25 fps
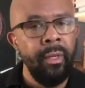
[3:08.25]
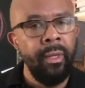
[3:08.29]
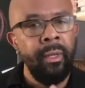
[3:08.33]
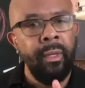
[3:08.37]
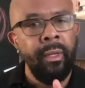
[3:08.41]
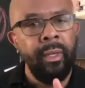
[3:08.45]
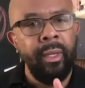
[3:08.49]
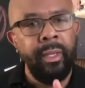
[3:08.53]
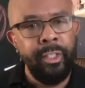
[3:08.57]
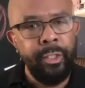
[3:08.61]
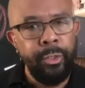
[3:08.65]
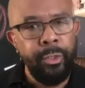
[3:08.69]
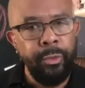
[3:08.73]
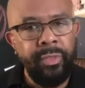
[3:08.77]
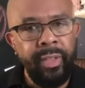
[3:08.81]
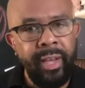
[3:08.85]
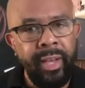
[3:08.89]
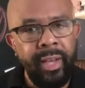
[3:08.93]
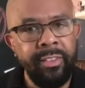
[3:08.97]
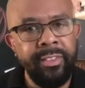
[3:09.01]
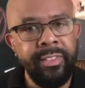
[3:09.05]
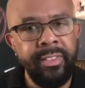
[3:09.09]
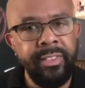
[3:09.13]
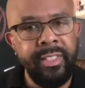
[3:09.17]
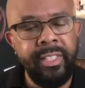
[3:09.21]
In
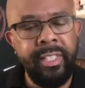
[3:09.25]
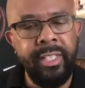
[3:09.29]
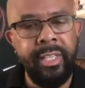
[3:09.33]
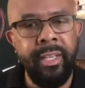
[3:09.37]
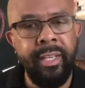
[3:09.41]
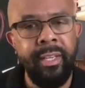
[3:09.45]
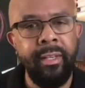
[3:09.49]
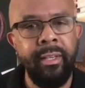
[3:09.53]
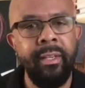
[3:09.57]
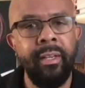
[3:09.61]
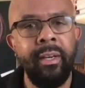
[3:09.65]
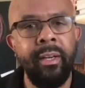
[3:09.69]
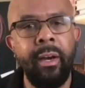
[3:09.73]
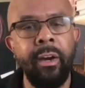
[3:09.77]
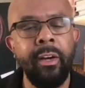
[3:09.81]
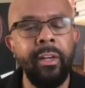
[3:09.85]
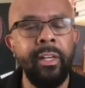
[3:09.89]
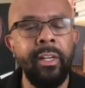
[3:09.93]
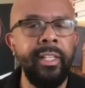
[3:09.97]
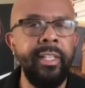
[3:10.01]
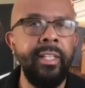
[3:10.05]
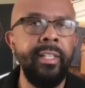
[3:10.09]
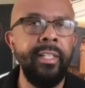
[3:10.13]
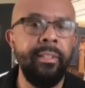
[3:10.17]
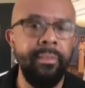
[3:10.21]
2010, our
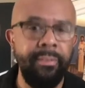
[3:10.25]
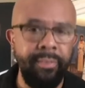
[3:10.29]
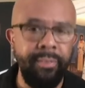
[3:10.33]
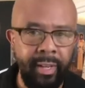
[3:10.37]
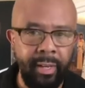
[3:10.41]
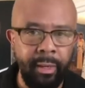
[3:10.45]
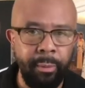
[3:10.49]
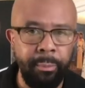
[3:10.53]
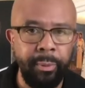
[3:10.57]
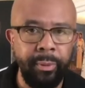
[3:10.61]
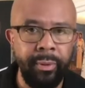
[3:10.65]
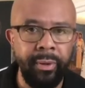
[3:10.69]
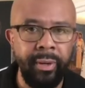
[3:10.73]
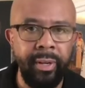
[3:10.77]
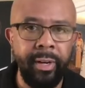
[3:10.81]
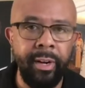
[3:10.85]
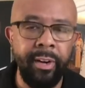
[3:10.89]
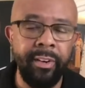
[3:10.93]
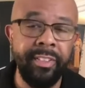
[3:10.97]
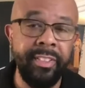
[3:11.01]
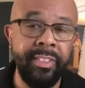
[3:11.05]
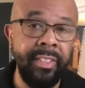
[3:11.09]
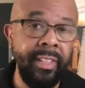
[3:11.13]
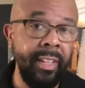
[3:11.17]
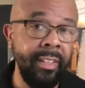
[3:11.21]
lead developer and our
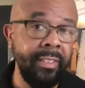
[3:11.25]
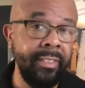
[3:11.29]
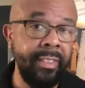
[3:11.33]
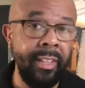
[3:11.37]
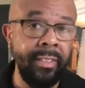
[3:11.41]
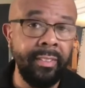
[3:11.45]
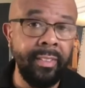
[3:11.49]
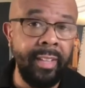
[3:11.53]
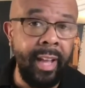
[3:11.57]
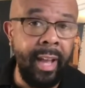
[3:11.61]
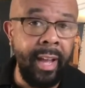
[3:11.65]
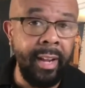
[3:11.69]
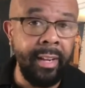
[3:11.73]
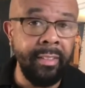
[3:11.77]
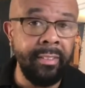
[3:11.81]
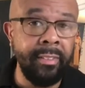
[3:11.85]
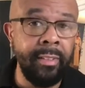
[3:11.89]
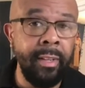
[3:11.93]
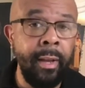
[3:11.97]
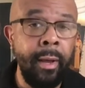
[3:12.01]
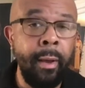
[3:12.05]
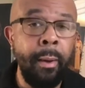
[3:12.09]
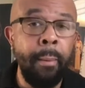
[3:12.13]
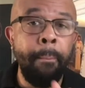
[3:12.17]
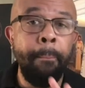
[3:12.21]
CSS goddess
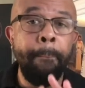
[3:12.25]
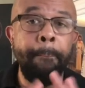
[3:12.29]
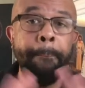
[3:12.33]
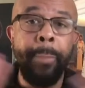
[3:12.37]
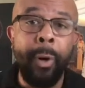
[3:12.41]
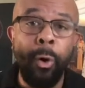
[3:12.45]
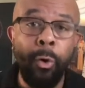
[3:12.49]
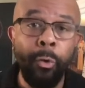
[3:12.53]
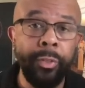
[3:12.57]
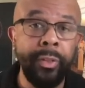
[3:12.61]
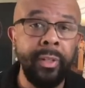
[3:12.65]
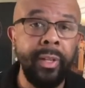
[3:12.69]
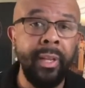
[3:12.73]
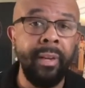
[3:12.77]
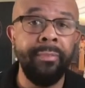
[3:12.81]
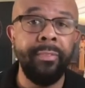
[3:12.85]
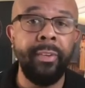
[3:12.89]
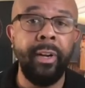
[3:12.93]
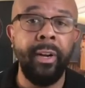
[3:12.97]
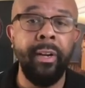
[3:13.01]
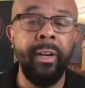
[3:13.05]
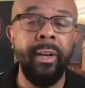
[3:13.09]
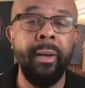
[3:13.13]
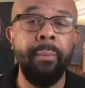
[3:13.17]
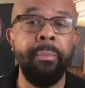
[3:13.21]
both left
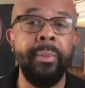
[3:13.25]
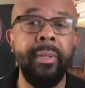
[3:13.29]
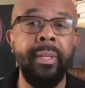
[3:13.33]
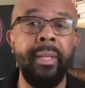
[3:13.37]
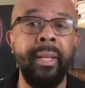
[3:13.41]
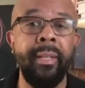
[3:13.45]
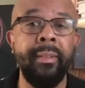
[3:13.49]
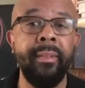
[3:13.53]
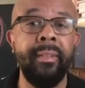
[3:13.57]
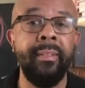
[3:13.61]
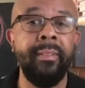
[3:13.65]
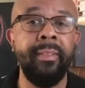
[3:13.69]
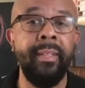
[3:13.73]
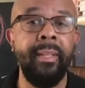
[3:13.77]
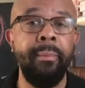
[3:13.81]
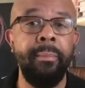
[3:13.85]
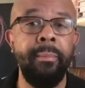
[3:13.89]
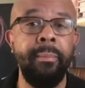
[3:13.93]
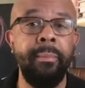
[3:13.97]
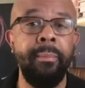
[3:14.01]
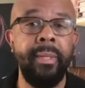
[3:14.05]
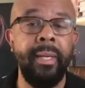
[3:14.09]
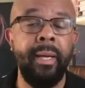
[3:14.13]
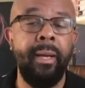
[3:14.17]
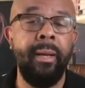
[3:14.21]
our company at the same
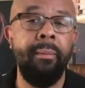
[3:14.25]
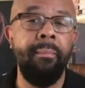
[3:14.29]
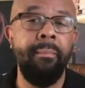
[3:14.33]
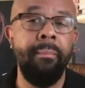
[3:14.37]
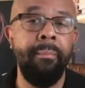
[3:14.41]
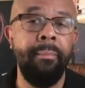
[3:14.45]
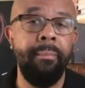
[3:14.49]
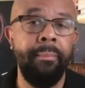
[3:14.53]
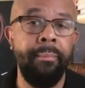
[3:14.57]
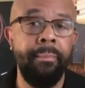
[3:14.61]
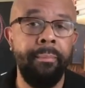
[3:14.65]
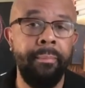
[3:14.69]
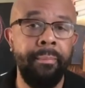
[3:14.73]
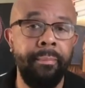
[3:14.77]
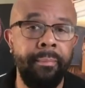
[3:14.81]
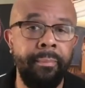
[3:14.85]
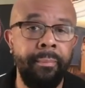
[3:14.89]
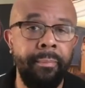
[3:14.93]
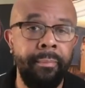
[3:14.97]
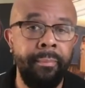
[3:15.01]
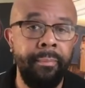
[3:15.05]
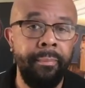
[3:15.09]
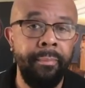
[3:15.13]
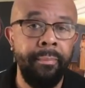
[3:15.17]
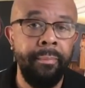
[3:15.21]
time.
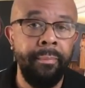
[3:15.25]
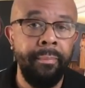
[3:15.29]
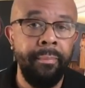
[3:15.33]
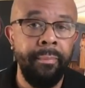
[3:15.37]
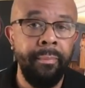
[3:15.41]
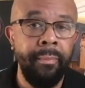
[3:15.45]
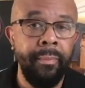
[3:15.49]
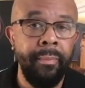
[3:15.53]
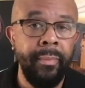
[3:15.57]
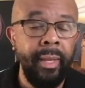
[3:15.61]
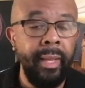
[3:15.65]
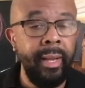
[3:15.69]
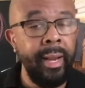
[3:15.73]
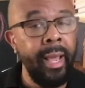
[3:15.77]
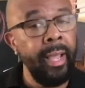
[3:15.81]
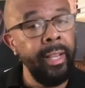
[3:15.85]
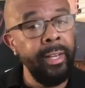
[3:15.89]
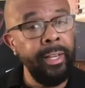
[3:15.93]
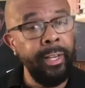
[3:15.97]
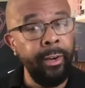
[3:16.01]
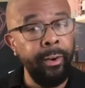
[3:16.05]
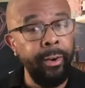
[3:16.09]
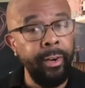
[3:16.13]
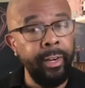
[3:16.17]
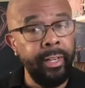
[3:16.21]
And I
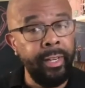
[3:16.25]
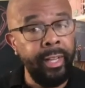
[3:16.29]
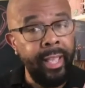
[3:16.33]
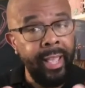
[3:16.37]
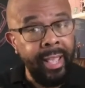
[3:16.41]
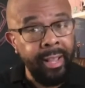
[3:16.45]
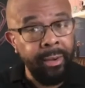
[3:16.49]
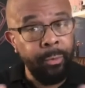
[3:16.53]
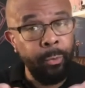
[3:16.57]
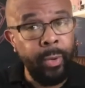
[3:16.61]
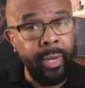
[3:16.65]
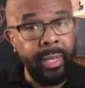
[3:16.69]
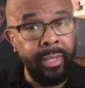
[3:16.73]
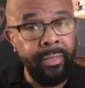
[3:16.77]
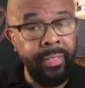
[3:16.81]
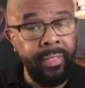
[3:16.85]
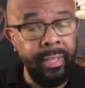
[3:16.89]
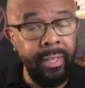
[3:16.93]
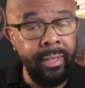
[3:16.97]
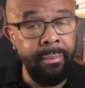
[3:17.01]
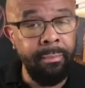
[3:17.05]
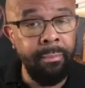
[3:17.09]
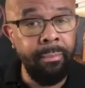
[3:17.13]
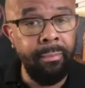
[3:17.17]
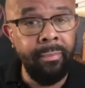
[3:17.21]
inherited a headway
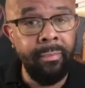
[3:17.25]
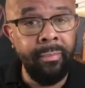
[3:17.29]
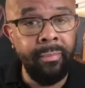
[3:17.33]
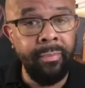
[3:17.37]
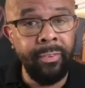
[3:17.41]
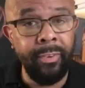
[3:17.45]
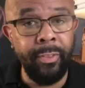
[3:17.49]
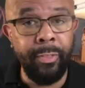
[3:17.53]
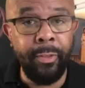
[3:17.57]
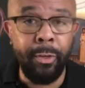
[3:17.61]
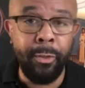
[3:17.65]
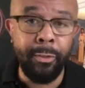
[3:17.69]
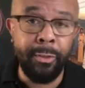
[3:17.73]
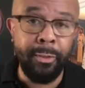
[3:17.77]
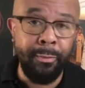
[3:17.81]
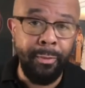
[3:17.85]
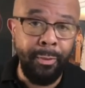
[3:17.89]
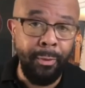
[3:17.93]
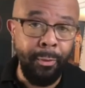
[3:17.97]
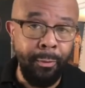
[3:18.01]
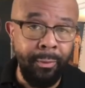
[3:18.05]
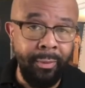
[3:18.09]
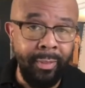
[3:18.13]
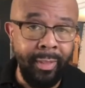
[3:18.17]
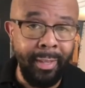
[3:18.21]
theme. For those of
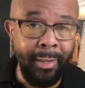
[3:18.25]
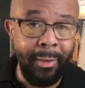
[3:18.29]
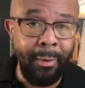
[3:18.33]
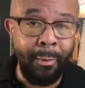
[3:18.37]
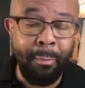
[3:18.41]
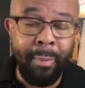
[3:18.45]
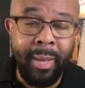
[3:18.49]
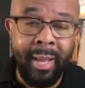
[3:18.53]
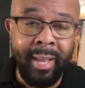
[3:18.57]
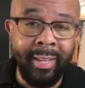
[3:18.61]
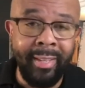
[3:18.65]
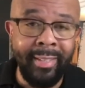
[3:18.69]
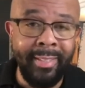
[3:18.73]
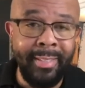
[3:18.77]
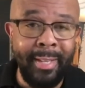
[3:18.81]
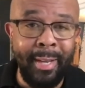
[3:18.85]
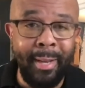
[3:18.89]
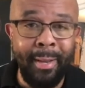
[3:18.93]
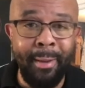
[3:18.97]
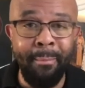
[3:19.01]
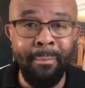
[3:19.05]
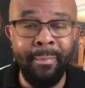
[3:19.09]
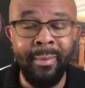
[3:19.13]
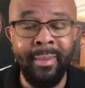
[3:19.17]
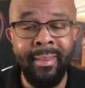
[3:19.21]
you that go back in
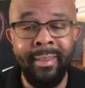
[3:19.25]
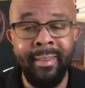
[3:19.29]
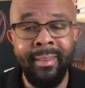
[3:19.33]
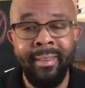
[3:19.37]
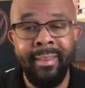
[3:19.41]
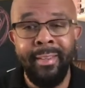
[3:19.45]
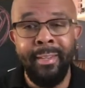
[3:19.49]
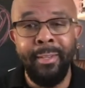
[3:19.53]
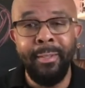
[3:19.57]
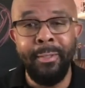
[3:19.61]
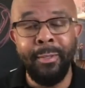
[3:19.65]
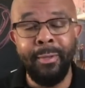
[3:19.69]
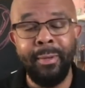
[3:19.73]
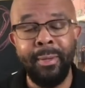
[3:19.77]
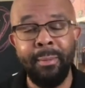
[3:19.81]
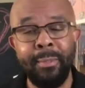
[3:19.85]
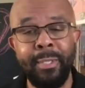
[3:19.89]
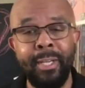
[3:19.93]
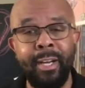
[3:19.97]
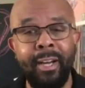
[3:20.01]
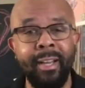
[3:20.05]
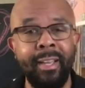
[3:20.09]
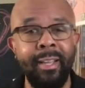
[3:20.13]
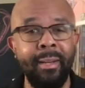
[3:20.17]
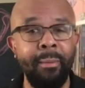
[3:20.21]
time, you know what I'm
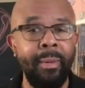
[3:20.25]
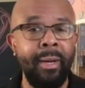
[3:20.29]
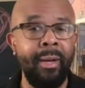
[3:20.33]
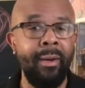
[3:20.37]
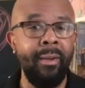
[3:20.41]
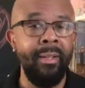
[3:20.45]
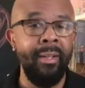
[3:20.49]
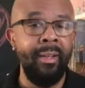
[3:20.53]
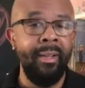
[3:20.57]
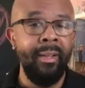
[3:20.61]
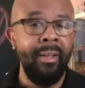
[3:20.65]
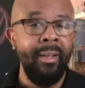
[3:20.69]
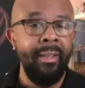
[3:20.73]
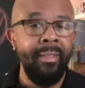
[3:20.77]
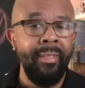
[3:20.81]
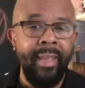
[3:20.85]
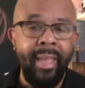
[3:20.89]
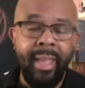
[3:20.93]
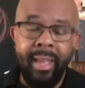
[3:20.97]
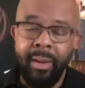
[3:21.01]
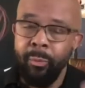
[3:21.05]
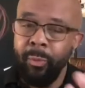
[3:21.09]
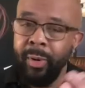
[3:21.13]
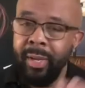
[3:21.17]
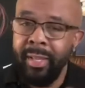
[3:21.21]
talking about. The
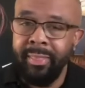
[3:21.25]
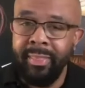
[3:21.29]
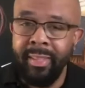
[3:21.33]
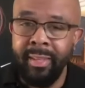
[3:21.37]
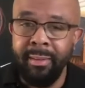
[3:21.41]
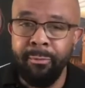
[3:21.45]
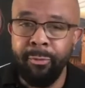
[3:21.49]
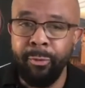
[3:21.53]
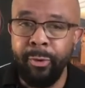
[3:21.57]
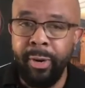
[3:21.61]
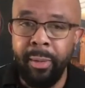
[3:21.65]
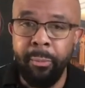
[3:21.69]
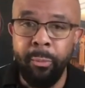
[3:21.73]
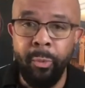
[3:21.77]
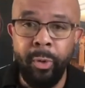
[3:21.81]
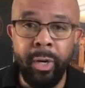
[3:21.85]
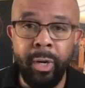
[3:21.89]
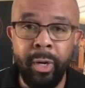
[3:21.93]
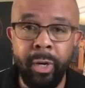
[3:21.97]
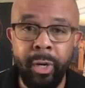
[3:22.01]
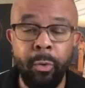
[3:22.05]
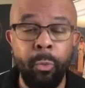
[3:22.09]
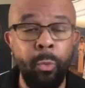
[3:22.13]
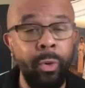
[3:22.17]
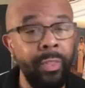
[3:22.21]
headway theme framework
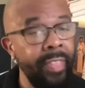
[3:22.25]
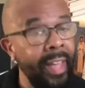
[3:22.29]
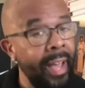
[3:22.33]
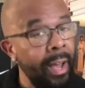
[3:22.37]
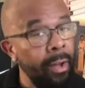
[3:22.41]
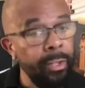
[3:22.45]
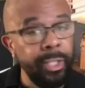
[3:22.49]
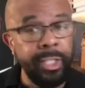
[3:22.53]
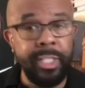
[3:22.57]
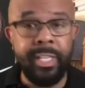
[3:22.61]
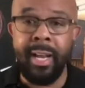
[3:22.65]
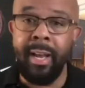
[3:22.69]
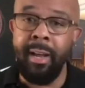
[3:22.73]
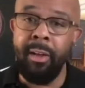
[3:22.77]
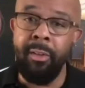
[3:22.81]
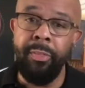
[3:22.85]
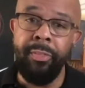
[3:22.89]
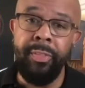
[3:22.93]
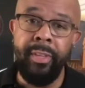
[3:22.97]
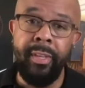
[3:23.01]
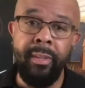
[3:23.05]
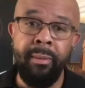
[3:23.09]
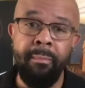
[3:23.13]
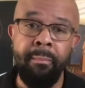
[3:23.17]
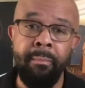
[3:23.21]
without a child
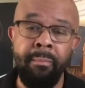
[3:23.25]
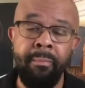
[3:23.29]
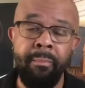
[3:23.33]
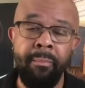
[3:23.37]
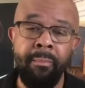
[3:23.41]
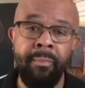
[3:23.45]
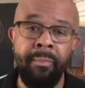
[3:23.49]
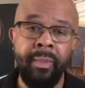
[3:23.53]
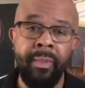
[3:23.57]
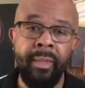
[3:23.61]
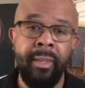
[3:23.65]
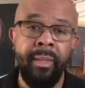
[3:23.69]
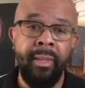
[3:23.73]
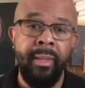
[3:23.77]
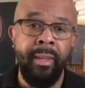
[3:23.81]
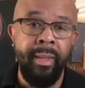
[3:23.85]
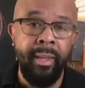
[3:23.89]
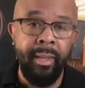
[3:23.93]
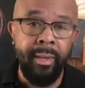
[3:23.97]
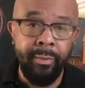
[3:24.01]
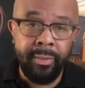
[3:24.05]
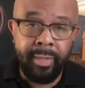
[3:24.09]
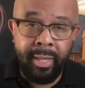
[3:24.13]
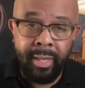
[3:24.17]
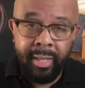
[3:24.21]
theme. And it
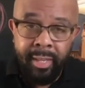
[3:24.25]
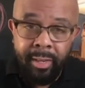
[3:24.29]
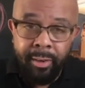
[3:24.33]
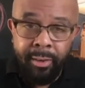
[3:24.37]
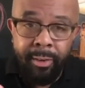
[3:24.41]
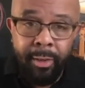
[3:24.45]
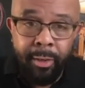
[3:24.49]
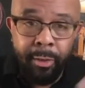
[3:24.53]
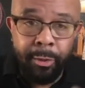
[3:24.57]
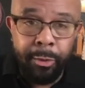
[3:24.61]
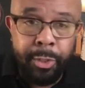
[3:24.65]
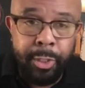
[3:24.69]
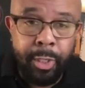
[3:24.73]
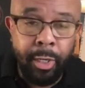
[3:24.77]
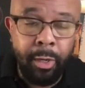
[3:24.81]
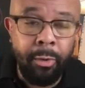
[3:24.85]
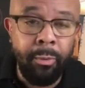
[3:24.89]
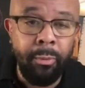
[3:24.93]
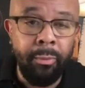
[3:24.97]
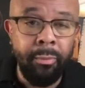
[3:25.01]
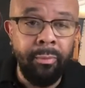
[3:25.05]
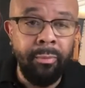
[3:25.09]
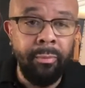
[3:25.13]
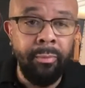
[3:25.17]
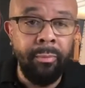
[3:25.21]
was like, here you go, Joe,
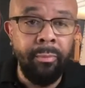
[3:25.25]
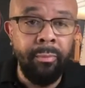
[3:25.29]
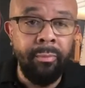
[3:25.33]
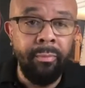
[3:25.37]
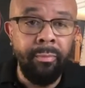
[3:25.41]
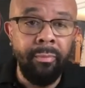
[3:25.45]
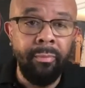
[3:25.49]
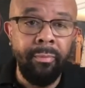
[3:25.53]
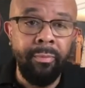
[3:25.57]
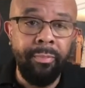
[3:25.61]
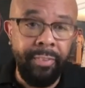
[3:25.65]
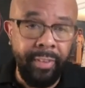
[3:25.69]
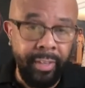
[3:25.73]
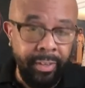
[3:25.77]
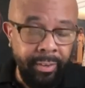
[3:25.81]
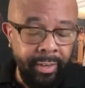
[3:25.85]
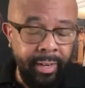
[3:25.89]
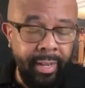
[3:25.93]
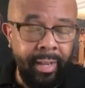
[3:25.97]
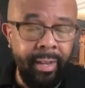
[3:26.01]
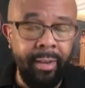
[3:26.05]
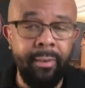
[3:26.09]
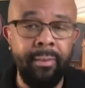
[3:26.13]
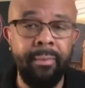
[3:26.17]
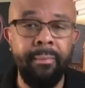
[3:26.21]
figure it
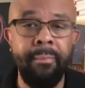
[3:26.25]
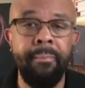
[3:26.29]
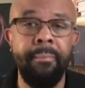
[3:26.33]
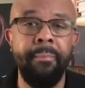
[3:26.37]
out.